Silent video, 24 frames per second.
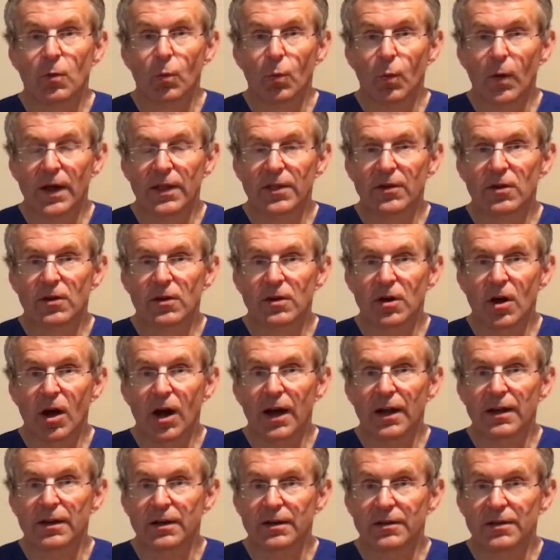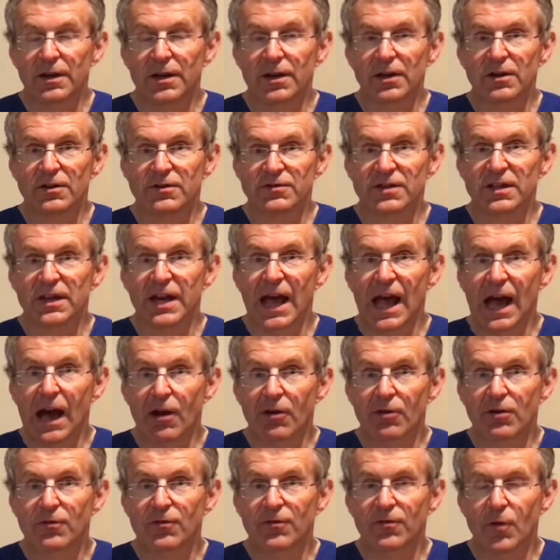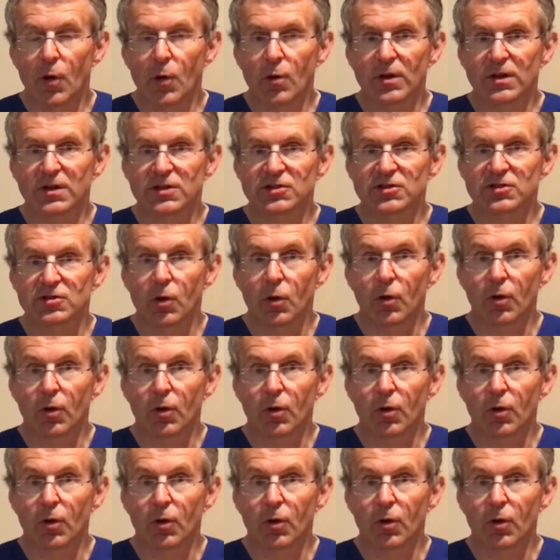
whether or not there is an out of focus